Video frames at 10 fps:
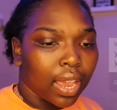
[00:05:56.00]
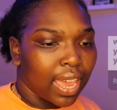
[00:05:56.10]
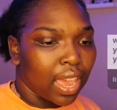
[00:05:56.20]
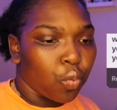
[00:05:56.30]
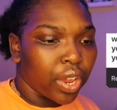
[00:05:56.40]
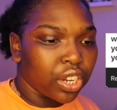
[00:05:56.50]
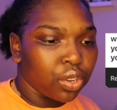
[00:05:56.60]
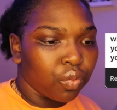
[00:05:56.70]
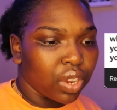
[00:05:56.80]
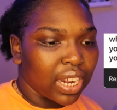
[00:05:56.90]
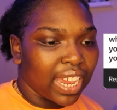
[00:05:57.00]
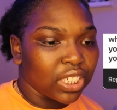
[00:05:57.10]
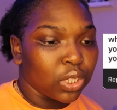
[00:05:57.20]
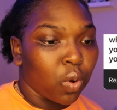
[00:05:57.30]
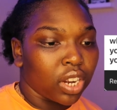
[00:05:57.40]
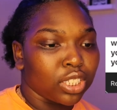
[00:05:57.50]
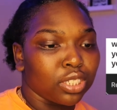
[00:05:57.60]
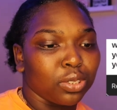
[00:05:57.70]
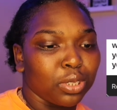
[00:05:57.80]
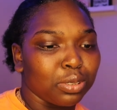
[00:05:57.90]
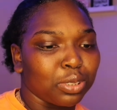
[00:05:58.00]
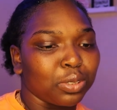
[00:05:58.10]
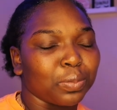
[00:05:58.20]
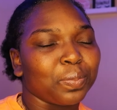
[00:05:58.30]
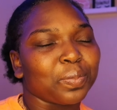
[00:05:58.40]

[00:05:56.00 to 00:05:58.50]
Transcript: Okay, when did you realize you wanted to do YouTube?